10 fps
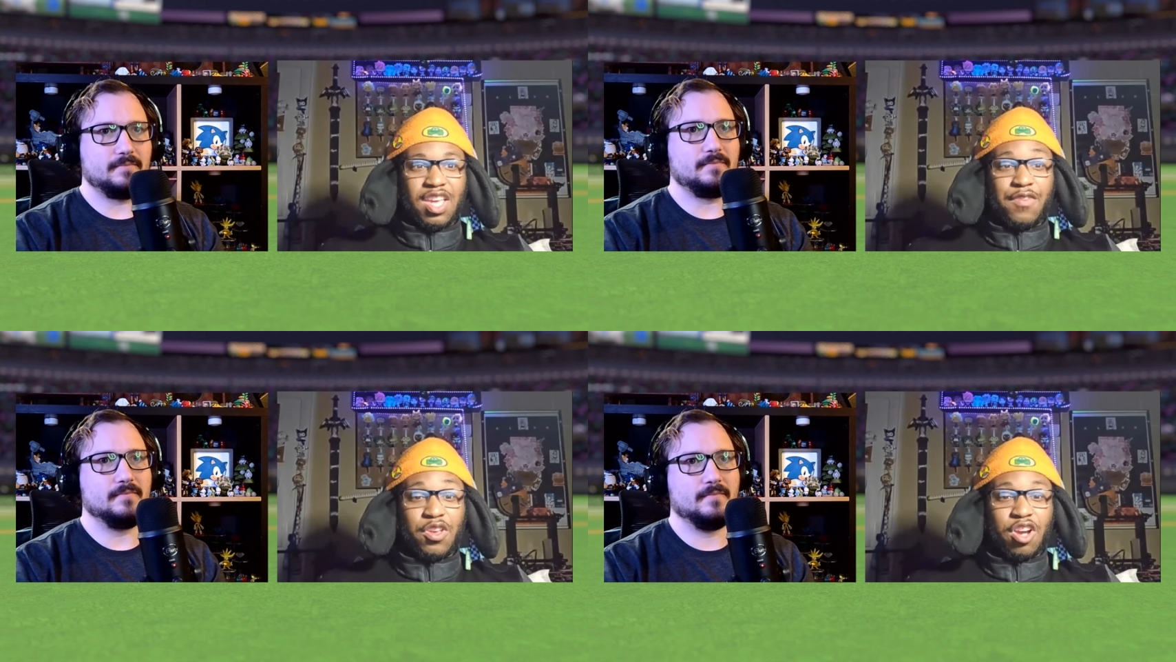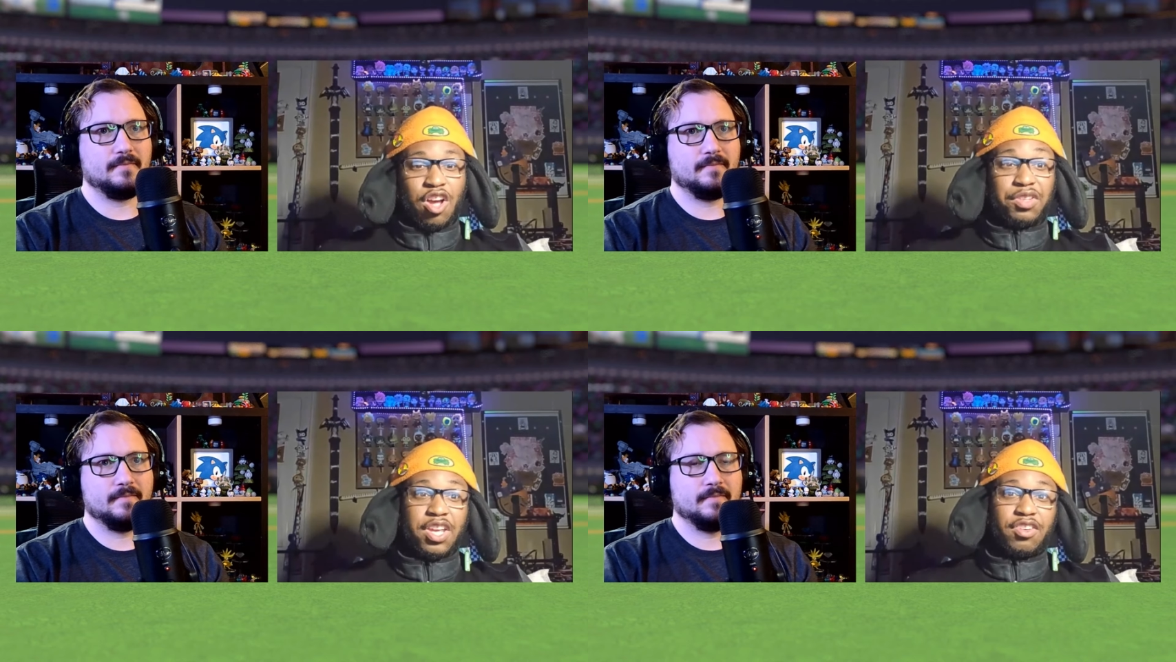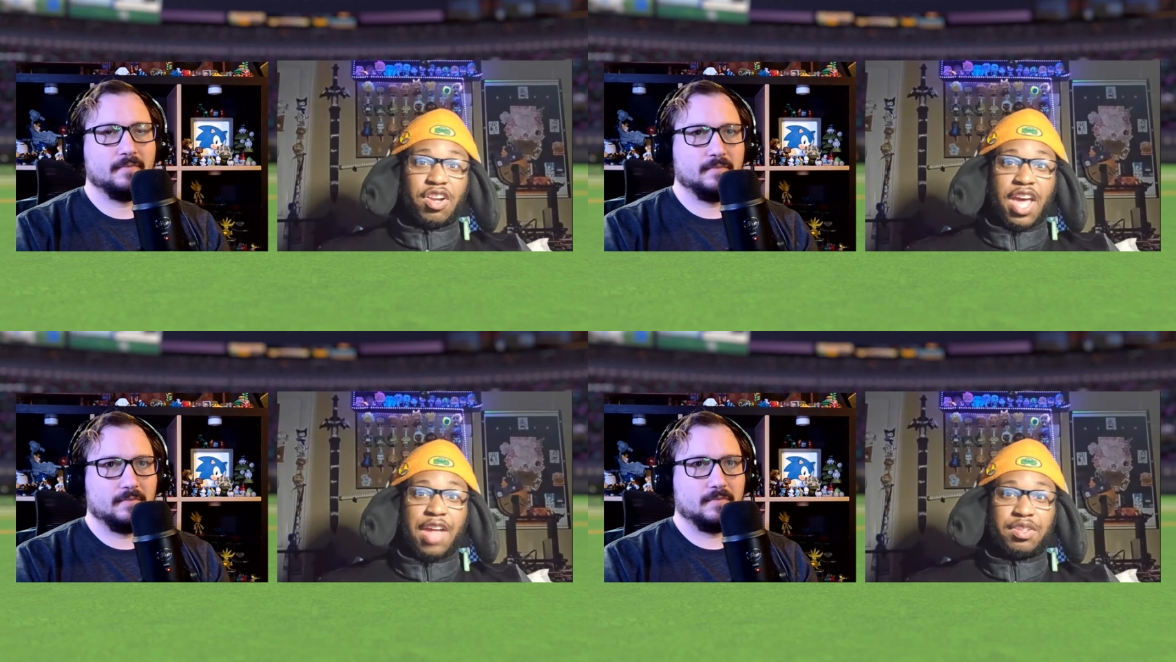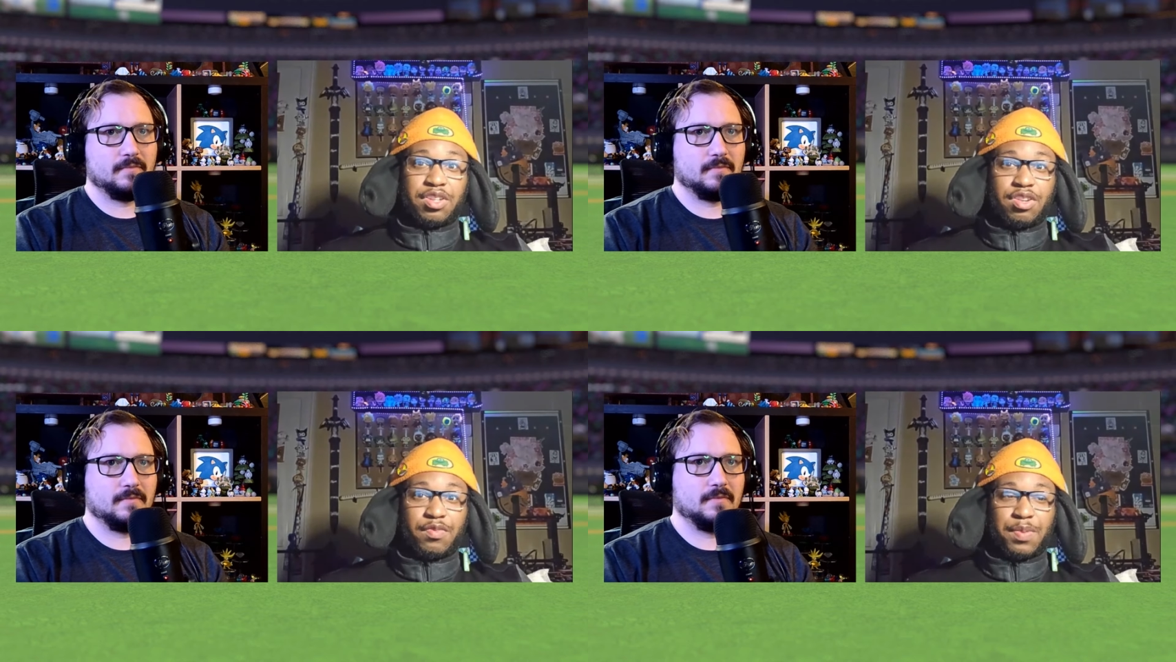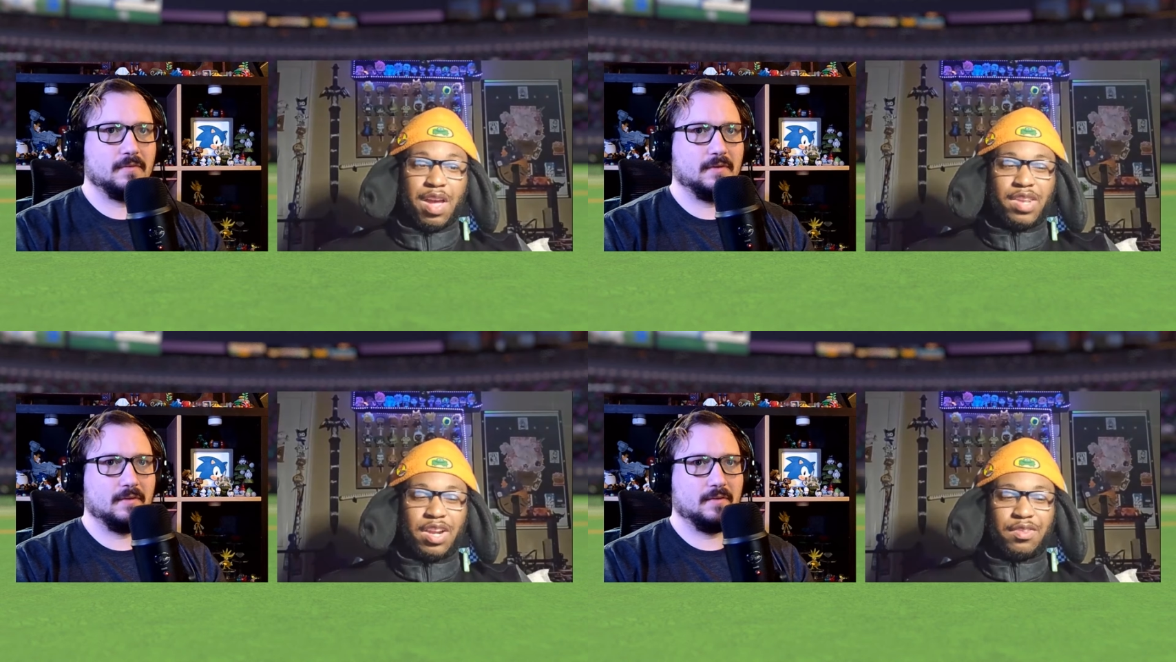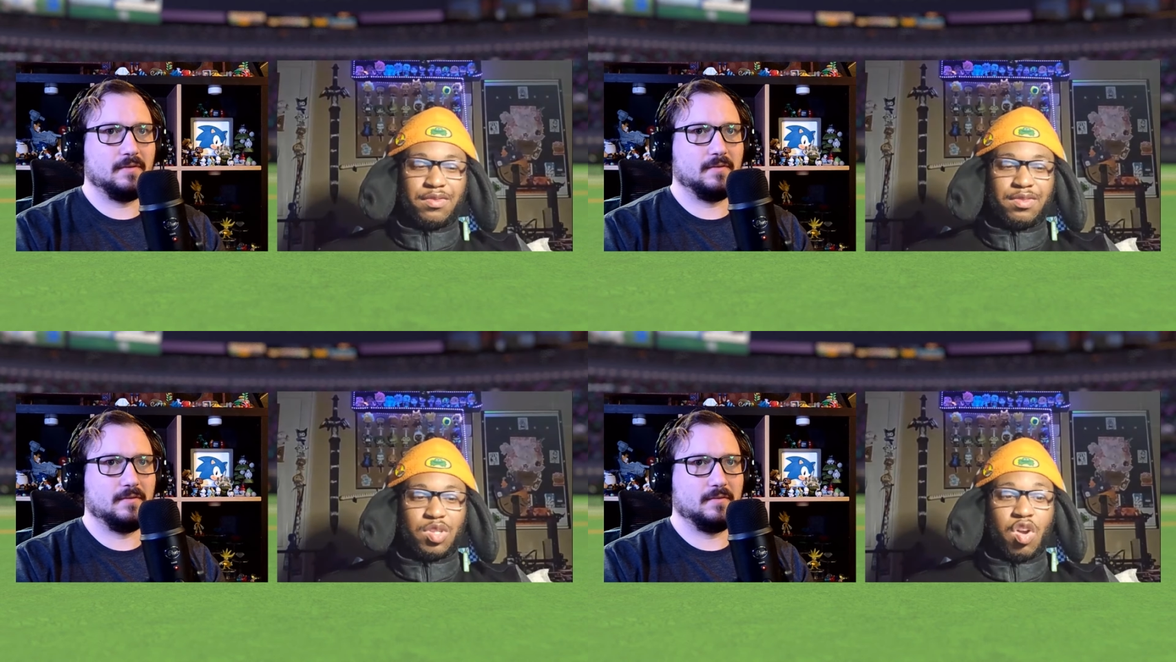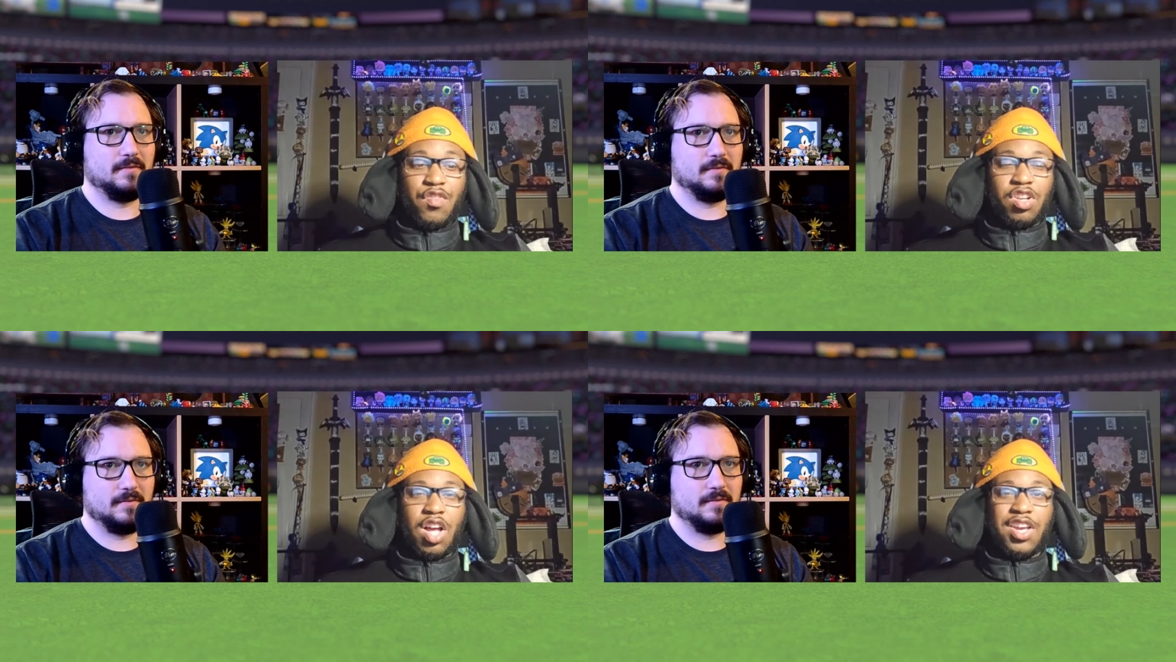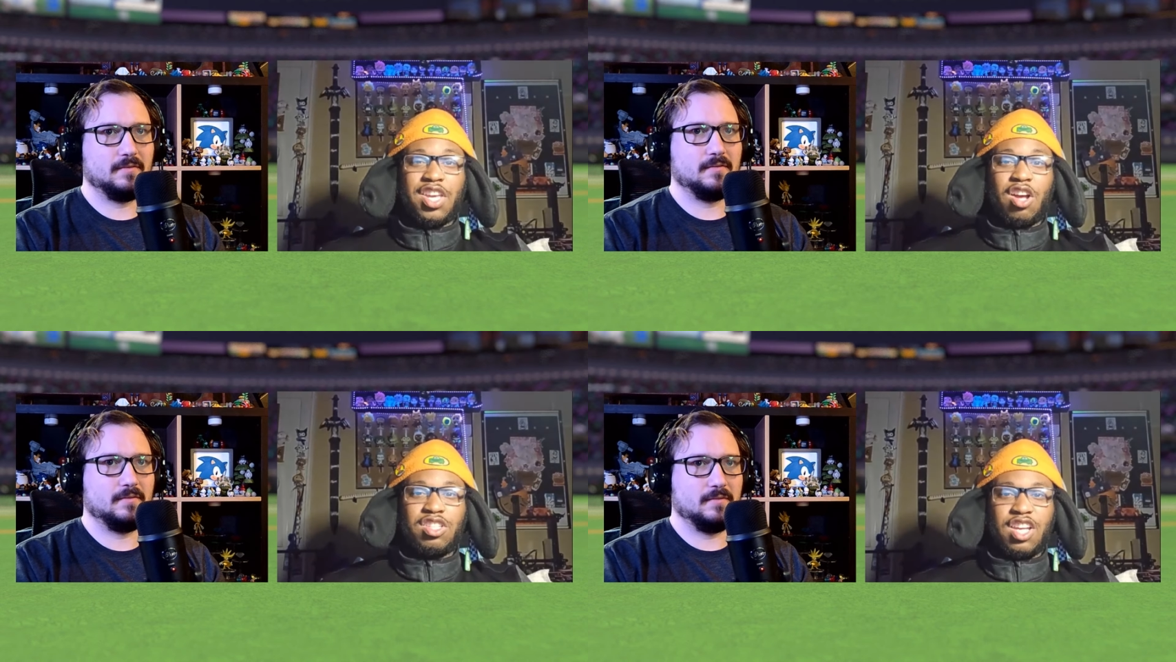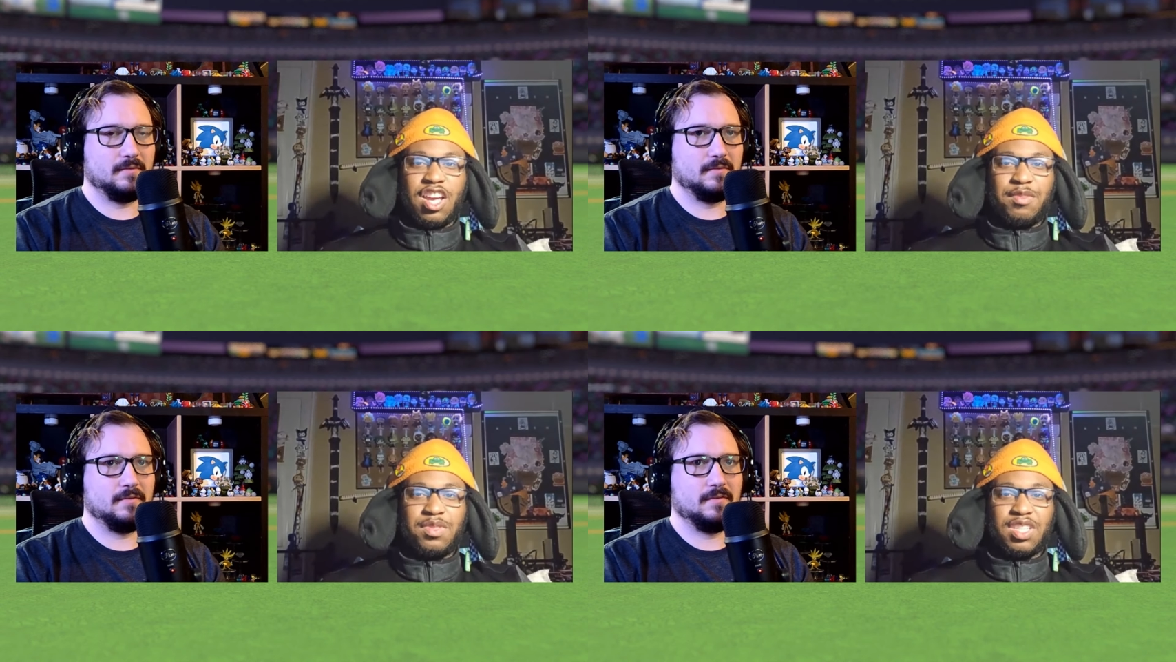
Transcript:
Speaker 1: if you call later on in the afternoon, probably like twelve o'clock y'all time,